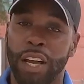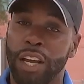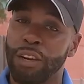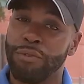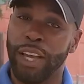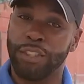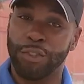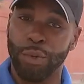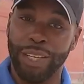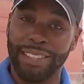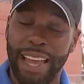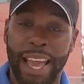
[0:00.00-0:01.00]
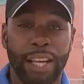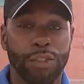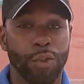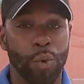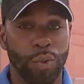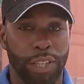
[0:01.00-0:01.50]
could affect students and
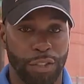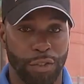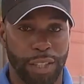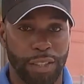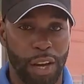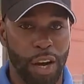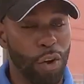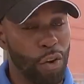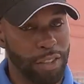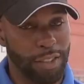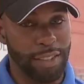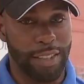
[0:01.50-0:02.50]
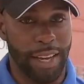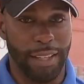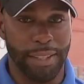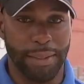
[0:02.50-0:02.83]
school districts across the state.